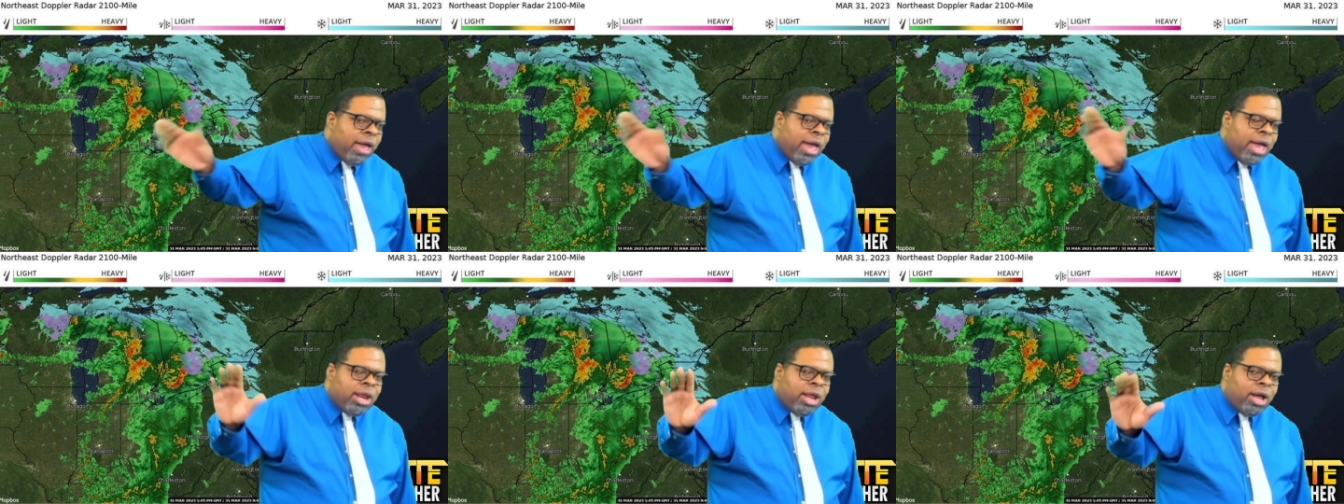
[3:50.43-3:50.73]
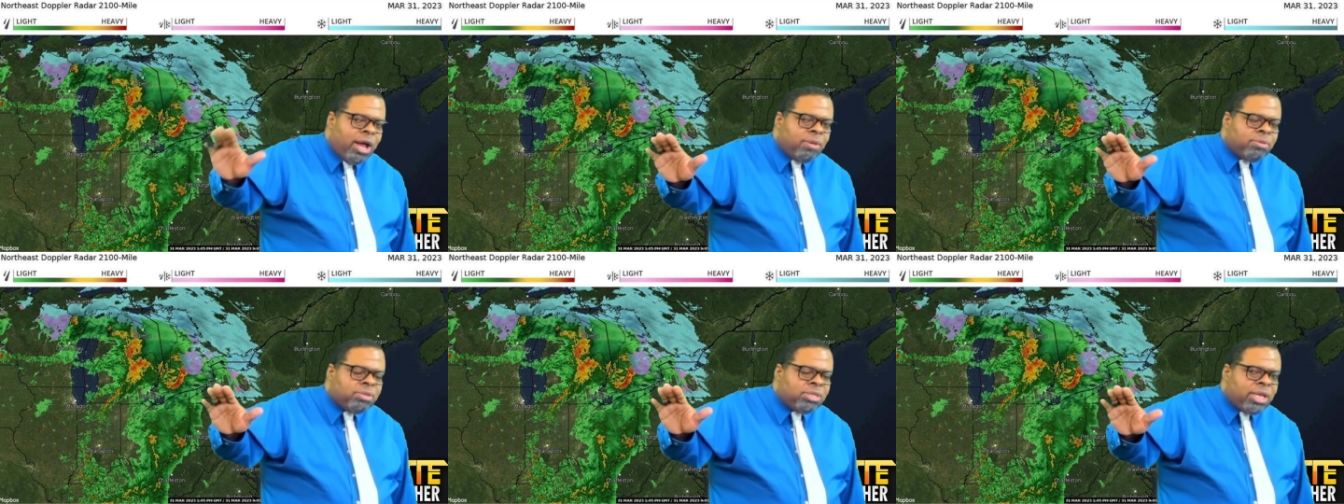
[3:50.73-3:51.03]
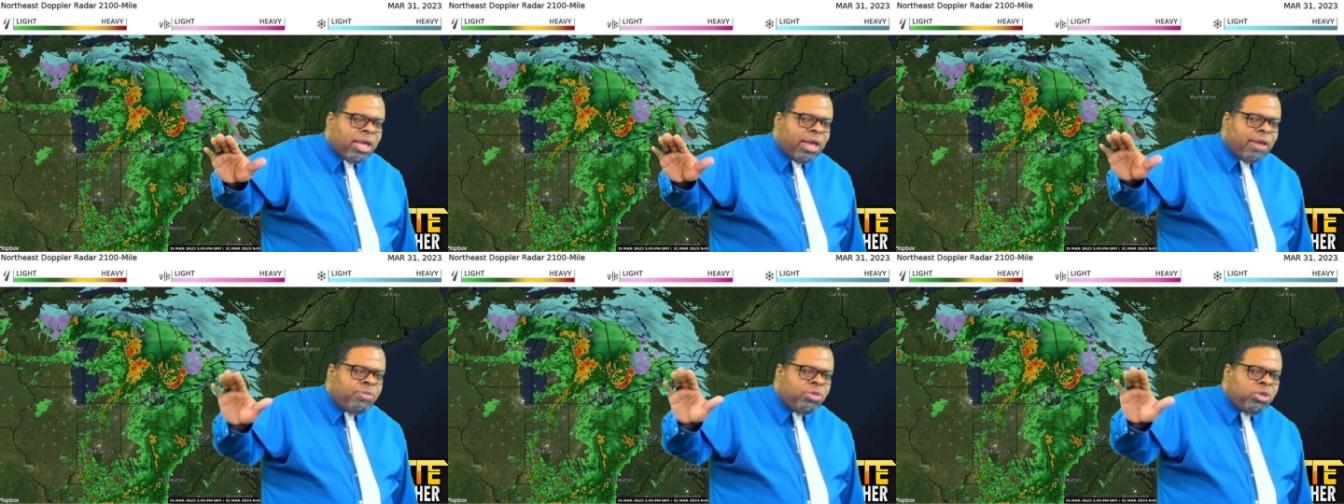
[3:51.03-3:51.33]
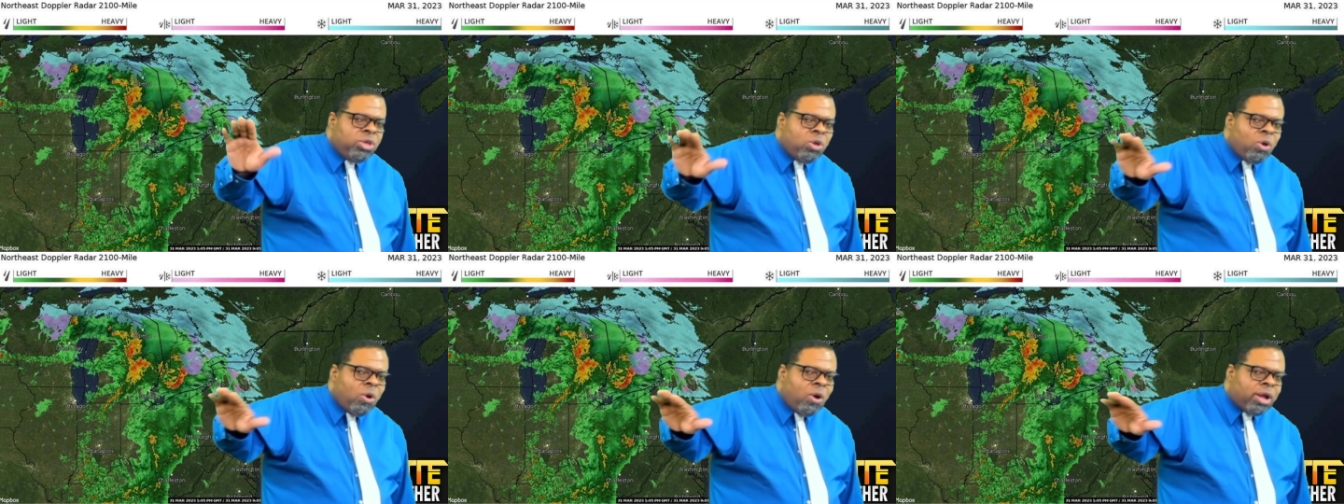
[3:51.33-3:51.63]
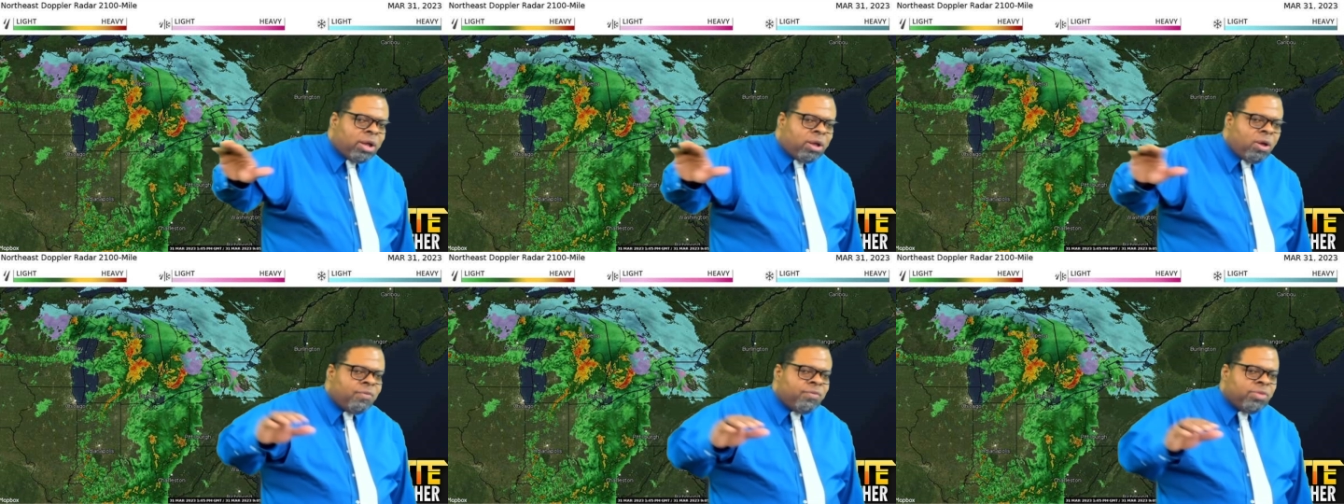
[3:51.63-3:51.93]
and upstate New
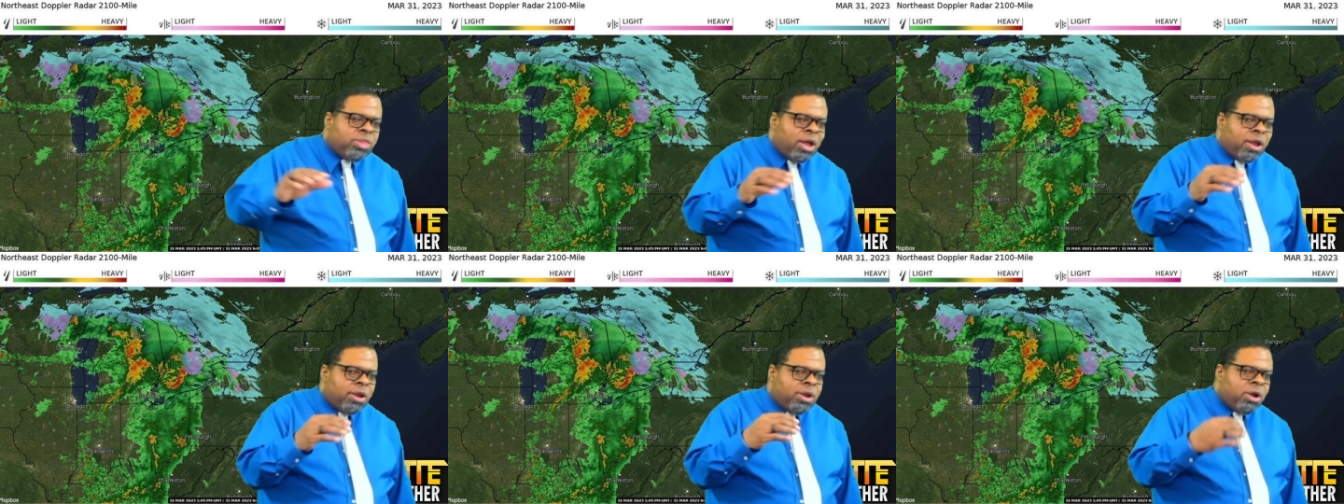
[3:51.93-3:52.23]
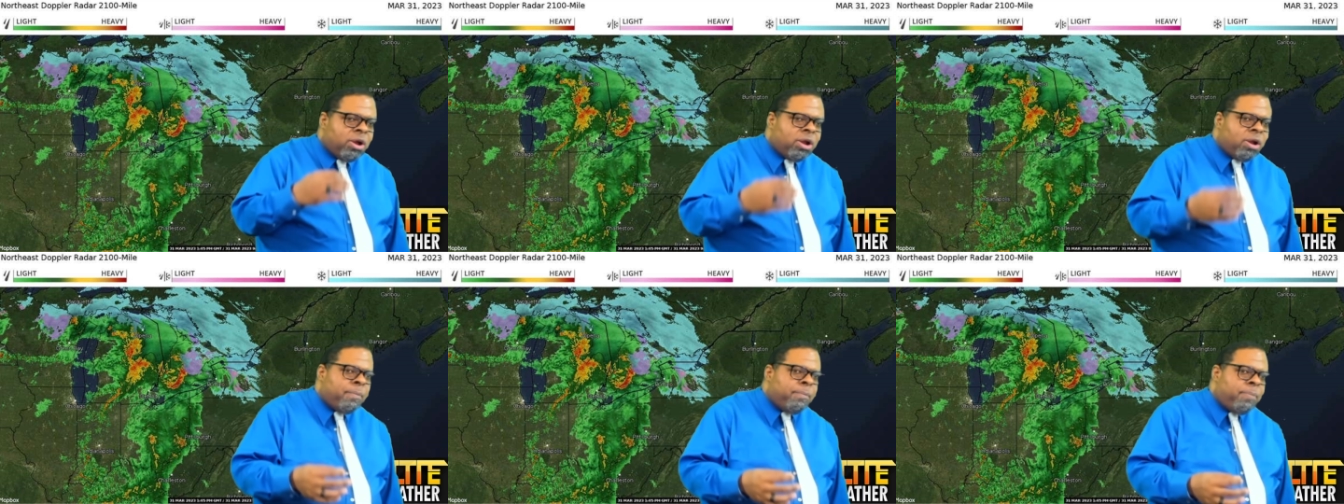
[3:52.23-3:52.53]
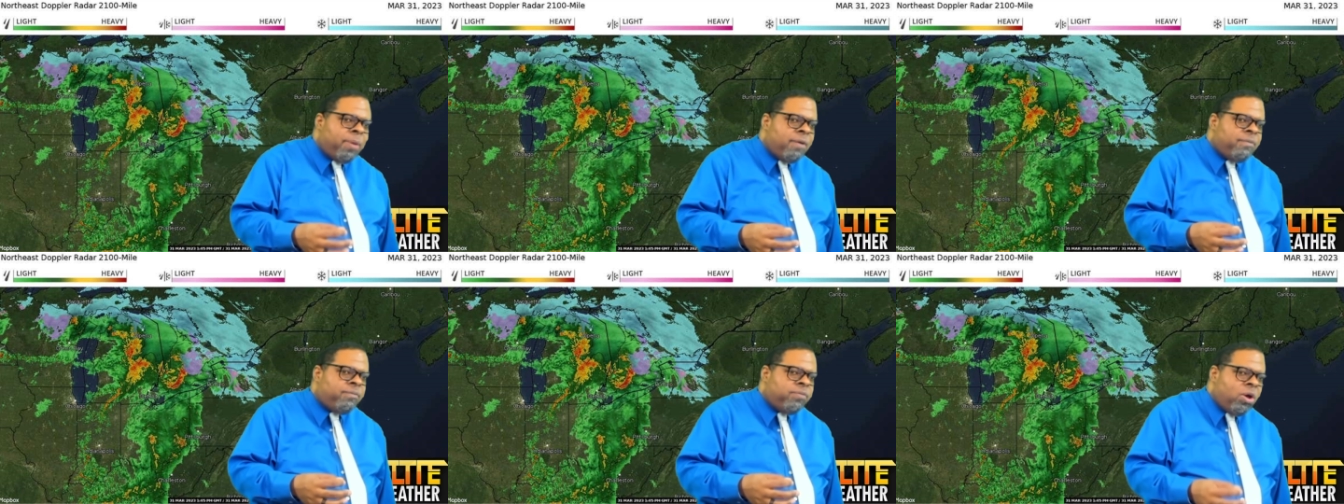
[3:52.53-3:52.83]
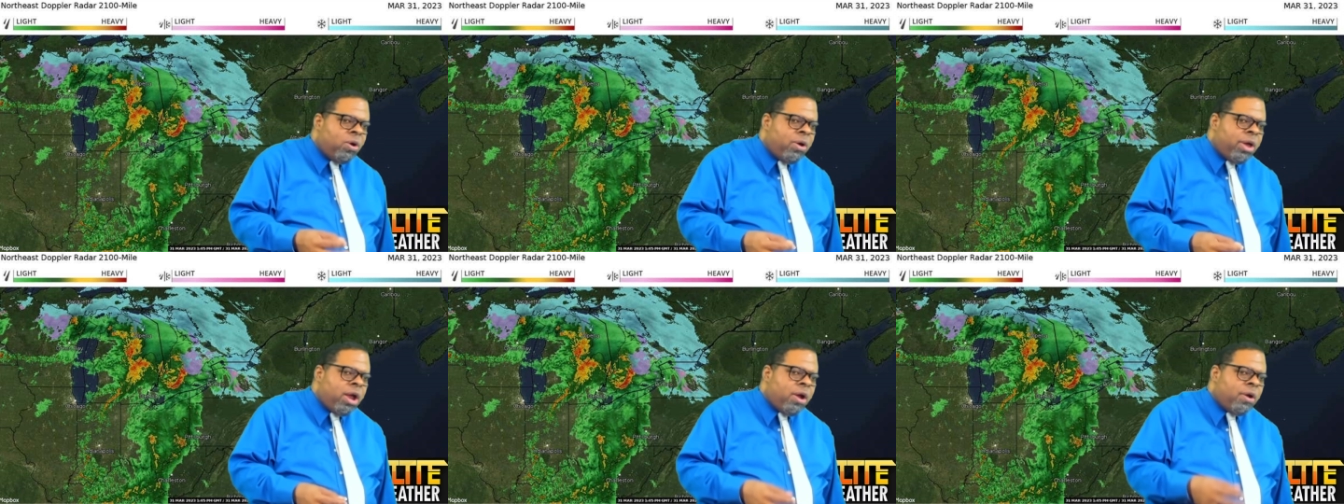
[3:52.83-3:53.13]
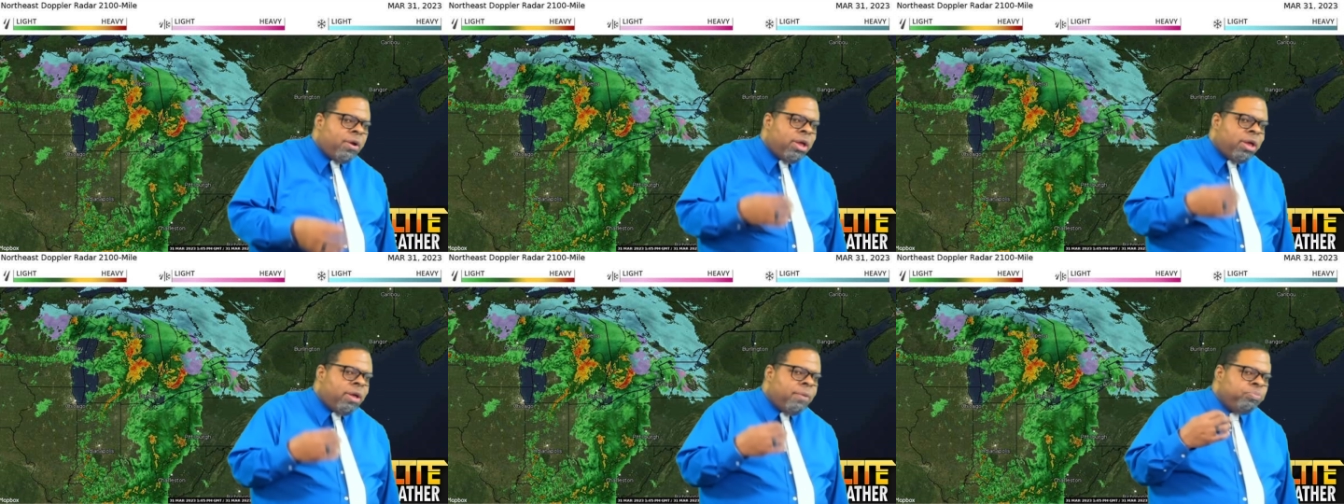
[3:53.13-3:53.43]
York over there near the Buffalo
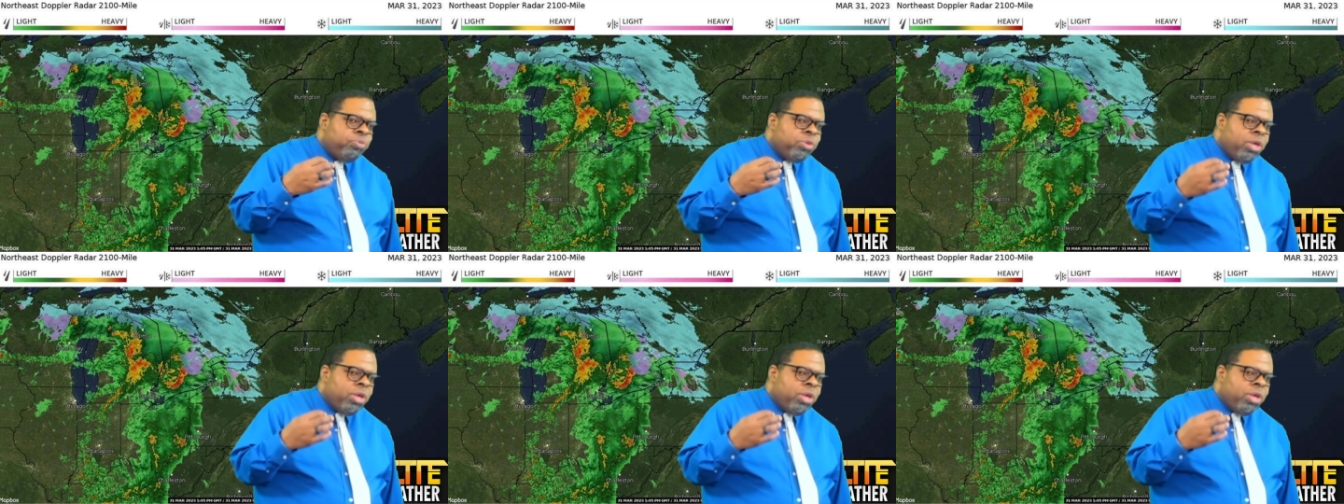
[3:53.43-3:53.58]
area.